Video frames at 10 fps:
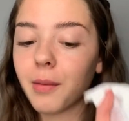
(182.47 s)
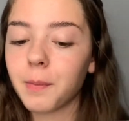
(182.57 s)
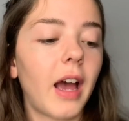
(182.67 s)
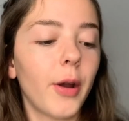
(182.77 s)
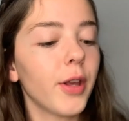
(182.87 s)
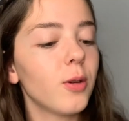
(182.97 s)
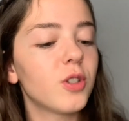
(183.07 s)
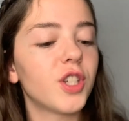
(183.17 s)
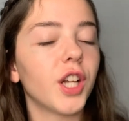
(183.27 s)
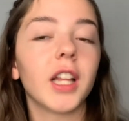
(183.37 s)
How to use
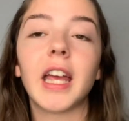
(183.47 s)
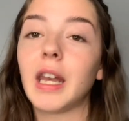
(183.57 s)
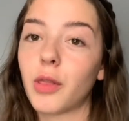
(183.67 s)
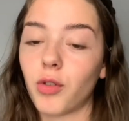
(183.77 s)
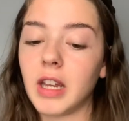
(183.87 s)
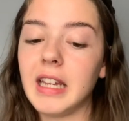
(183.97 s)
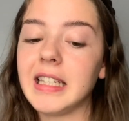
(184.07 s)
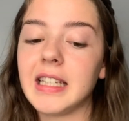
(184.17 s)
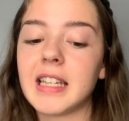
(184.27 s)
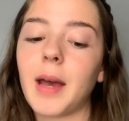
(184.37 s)
Jill in 3 easy
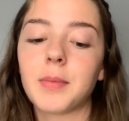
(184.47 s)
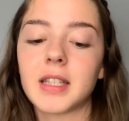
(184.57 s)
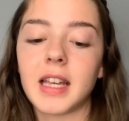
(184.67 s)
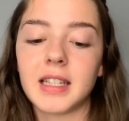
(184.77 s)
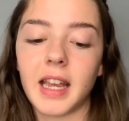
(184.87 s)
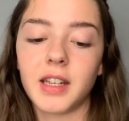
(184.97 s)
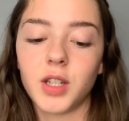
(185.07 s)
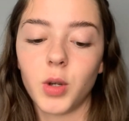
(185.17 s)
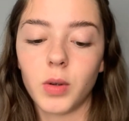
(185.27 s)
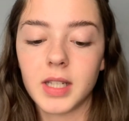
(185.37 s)
steps. They say
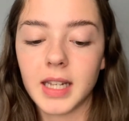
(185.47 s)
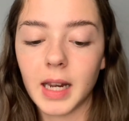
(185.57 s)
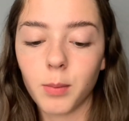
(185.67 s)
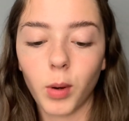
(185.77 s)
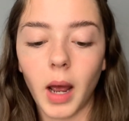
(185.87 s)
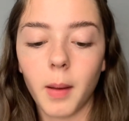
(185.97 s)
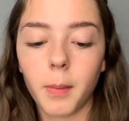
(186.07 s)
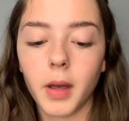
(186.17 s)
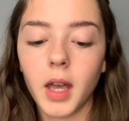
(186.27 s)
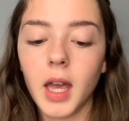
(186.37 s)
to skin prep,
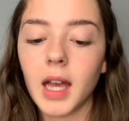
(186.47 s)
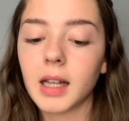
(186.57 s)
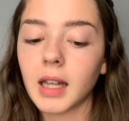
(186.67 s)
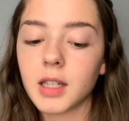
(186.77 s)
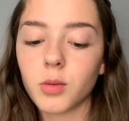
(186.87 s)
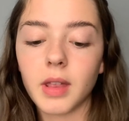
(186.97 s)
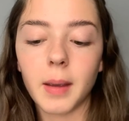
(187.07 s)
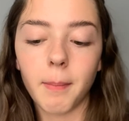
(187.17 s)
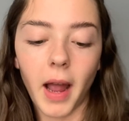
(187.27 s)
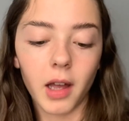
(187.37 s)
cleanse with a
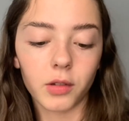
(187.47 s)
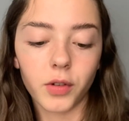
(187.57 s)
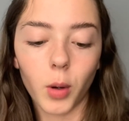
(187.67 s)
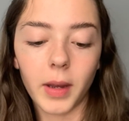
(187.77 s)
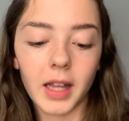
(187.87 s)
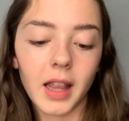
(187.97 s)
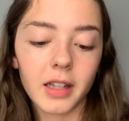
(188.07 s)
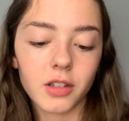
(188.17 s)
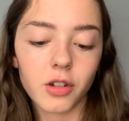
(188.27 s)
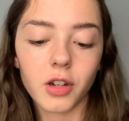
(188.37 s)
mild foaming
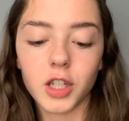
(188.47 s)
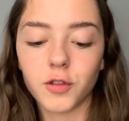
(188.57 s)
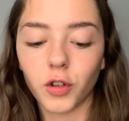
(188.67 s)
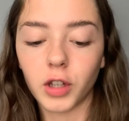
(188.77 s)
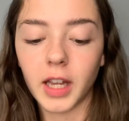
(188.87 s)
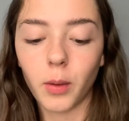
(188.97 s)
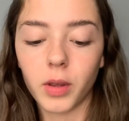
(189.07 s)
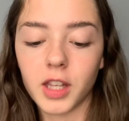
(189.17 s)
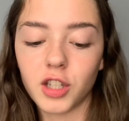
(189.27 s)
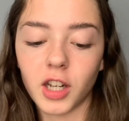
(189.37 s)
cleanser, exfoliate with
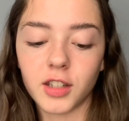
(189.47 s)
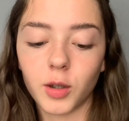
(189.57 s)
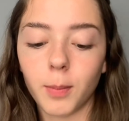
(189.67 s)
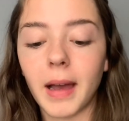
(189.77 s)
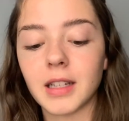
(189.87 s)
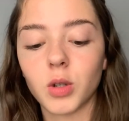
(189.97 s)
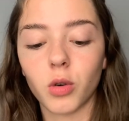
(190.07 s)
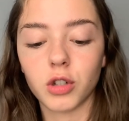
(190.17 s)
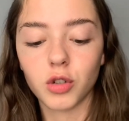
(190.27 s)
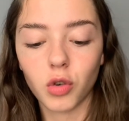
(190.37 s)
a gentle mask or
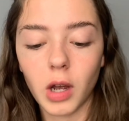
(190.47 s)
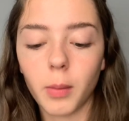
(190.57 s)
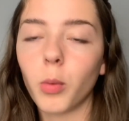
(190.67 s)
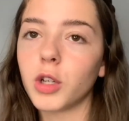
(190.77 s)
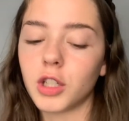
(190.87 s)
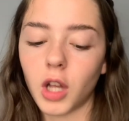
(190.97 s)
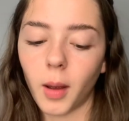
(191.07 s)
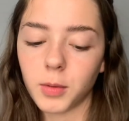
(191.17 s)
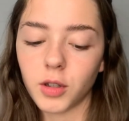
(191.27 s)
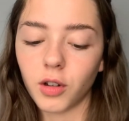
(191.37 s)
scrub, which is
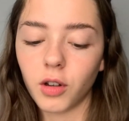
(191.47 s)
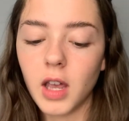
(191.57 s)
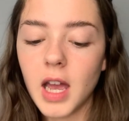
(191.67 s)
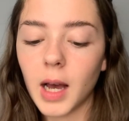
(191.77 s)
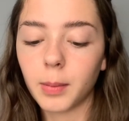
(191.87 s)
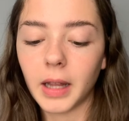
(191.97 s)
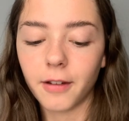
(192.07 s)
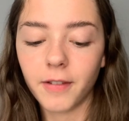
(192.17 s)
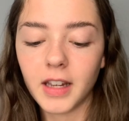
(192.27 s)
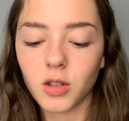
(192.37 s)
optional, apply
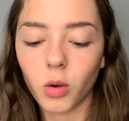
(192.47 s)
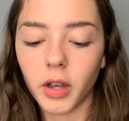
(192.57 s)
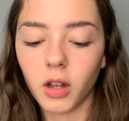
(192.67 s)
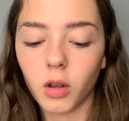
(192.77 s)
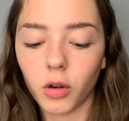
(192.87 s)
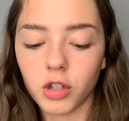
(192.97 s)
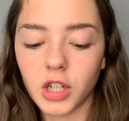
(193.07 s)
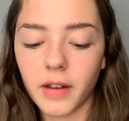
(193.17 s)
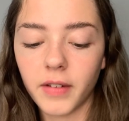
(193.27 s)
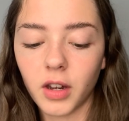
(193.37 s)
face oil or
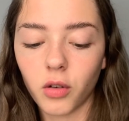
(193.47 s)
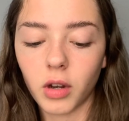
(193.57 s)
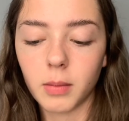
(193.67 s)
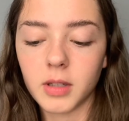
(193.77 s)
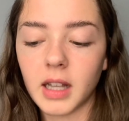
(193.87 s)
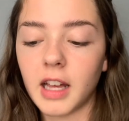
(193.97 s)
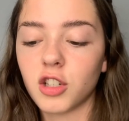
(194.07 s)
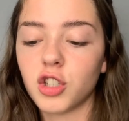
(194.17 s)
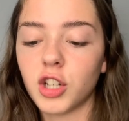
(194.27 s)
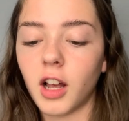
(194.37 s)
shaving
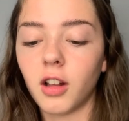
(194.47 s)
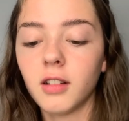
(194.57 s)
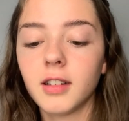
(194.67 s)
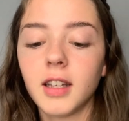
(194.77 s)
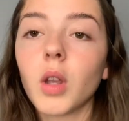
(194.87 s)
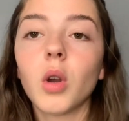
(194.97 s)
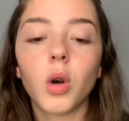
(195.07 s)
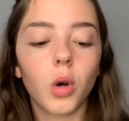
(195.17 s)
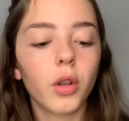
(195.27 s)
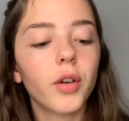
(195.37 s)
cream/gel.
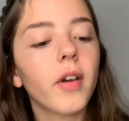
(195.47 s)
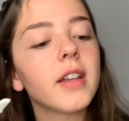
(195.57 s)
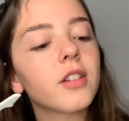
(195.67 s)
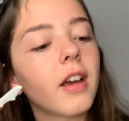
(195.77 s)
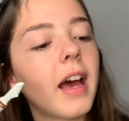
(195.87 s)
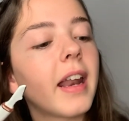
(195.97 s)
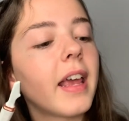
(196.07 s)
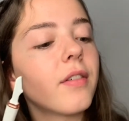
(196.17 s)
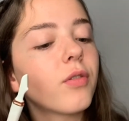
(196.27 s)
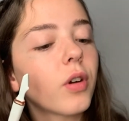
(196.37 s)
Hold the razor at a
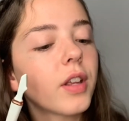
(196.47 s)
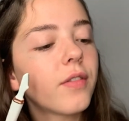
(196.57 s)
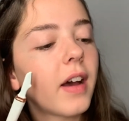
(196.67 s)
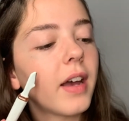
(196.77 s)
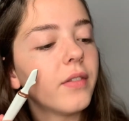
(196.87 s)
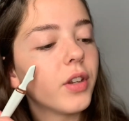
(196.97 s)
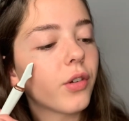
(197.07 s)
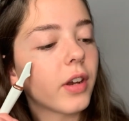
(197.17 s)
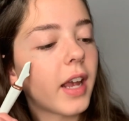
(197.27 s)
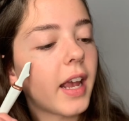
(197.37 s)

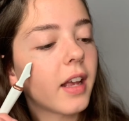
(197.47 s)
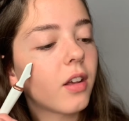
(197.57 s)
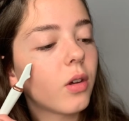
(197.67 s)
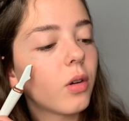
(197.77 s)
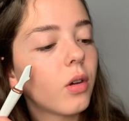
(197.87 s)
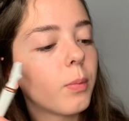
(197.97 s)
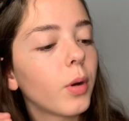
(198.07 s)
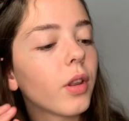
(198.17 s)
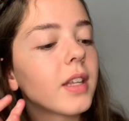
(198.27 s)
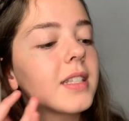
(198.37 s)
45-degree angle,
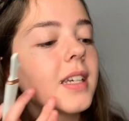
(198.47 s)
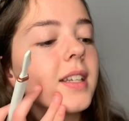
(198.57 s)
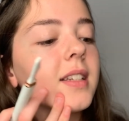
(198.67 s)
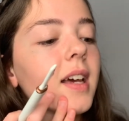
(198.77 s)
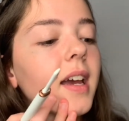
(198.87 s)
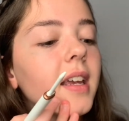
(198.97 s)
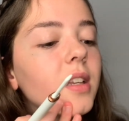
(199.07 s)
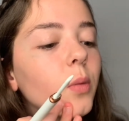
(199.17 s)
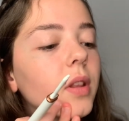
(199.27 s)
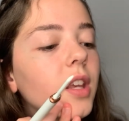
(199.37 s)
pull the skin tight
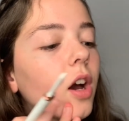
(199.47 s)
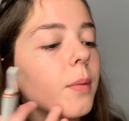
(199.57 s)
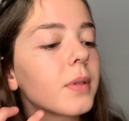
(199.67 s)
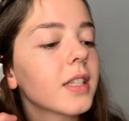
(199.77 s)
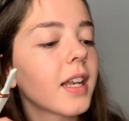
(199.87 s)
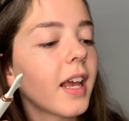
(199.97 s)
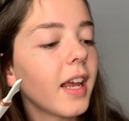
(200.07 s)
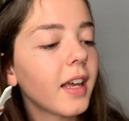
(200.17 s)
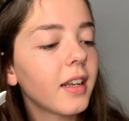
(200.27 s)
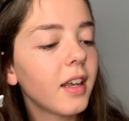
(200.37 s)
with the opposite
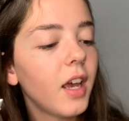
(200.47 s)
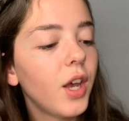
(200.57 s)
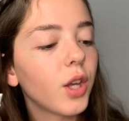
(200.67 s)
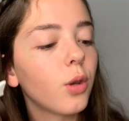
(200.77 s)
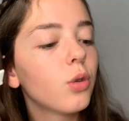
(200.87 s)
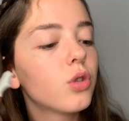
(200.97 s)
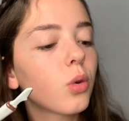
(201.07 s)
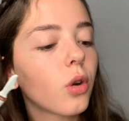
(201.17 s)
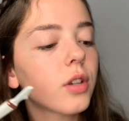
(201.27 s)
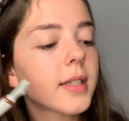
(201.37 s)
hand, use
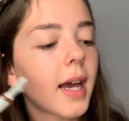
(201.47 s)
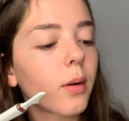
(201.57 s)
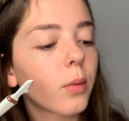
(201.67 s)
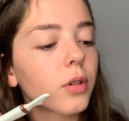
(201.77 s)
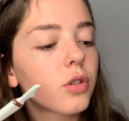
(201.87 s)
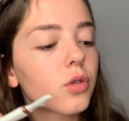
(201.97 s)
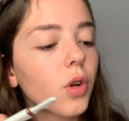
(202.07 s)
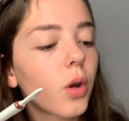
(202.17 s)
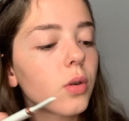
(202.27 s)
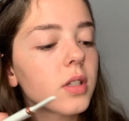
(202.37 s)
short downward
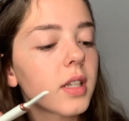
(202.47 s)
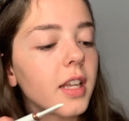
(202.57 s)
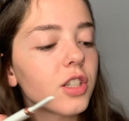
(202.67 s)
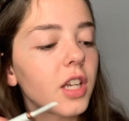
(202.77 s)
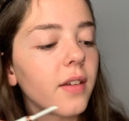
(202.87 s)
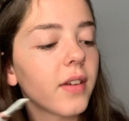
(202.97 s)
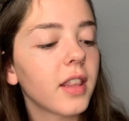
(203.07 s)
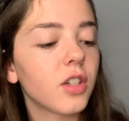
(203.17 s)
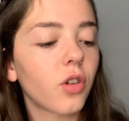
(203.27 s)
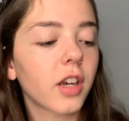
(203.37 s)
strokes, and shave in the
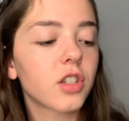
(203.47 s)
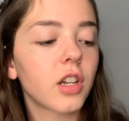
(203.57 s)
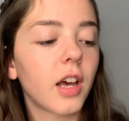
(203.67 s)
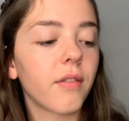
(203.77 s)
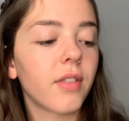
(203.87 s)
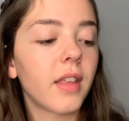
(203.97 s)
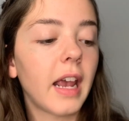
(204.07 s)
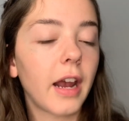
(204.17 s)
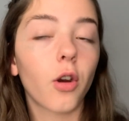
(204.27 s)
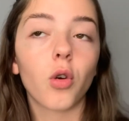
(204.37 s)
direction of
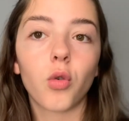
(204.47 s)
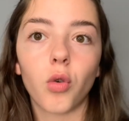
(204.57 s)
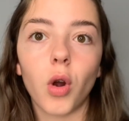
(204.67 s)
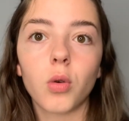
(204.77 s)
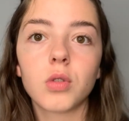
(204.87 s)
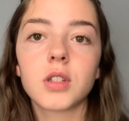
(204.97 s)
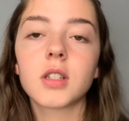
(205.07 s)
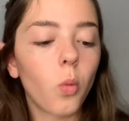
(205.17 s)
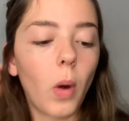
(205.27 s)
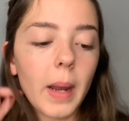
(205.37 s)
hair grows.
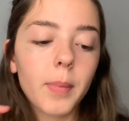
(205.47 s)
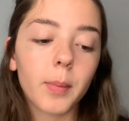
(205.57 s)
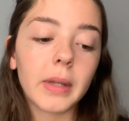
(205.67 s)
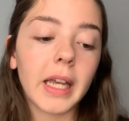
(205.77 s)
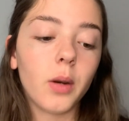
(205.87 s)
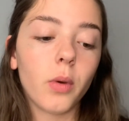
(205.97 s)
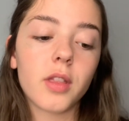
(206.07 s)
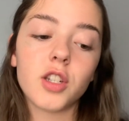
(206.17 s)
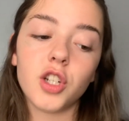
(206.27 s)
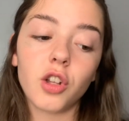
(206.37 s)
Wipe blade
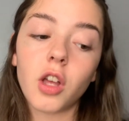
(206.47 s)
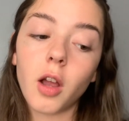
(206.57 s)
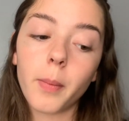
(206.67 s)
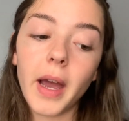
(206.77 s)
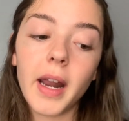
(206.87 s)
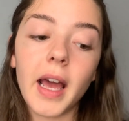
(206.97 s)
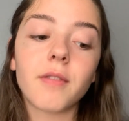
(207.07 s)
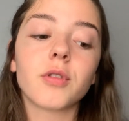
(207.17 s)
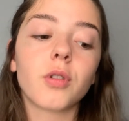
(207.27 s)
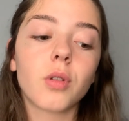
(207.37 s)
with Jill gunk pad
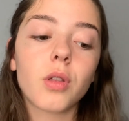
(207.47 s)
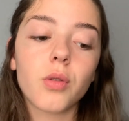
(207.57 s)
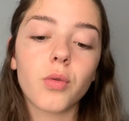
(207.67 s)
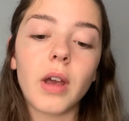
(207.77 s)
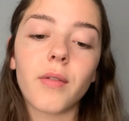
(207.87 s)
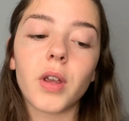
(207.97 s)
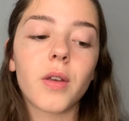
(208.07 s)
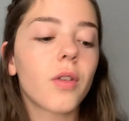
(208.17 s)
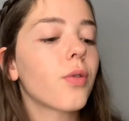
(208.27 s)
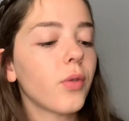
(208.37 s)
after every
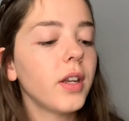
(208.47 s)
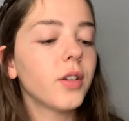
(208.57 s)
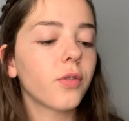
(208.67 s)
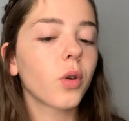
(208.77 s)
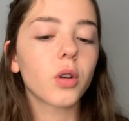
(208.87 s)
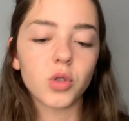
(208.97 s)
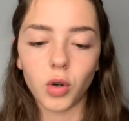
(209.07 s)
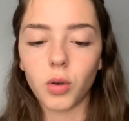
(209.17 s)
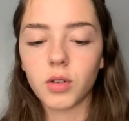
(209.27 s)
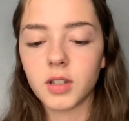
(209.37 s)
3 to 4
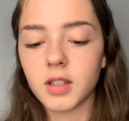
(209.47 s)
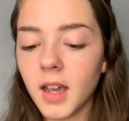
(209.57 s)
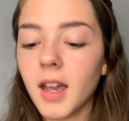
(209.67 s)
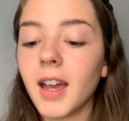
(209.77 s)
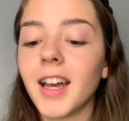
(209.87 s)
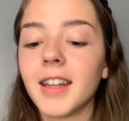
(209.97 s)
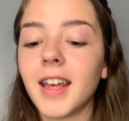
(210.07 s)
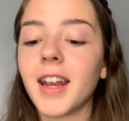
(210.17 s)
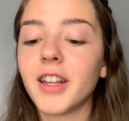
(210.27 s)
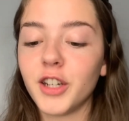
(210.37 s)
strokes. And
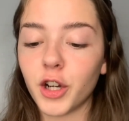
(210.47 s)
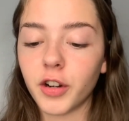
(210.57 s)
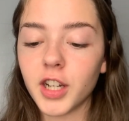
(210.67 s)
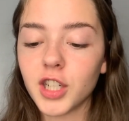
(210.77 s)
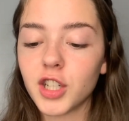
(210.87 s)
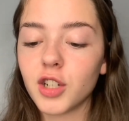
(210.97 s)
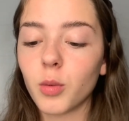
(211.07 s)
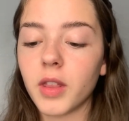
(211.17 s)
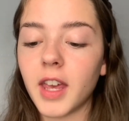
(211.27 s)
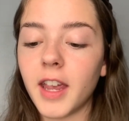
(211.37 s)
then nourish
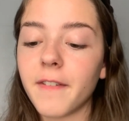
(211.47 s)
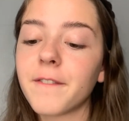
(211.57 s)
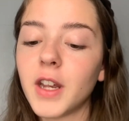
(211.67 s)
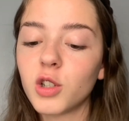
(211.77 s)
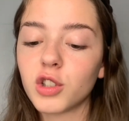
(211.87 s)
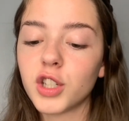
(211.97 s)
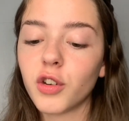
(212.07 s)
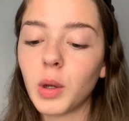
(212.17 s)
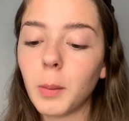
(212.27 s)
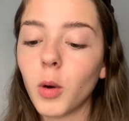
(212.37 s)
with a facial
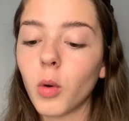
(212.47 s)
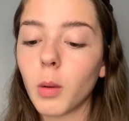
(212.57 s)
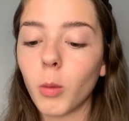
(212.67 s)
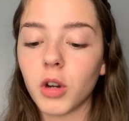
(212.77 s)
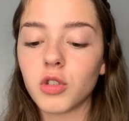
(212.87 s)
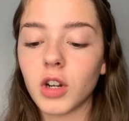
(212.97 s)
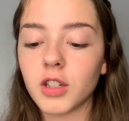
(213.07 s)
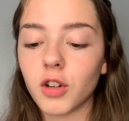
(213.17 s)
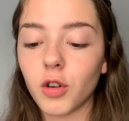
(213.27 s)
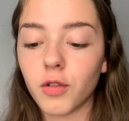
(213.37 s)
serum or
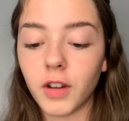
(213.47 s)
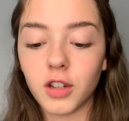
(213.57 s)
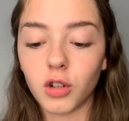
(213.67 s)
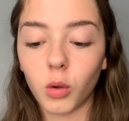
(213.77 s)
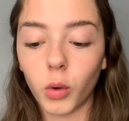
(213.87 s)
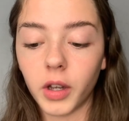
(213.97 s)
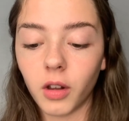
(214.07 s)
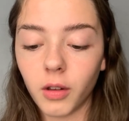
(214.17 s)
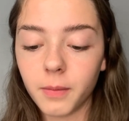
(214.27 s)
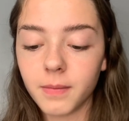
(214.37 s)
moisturizer or facial oil.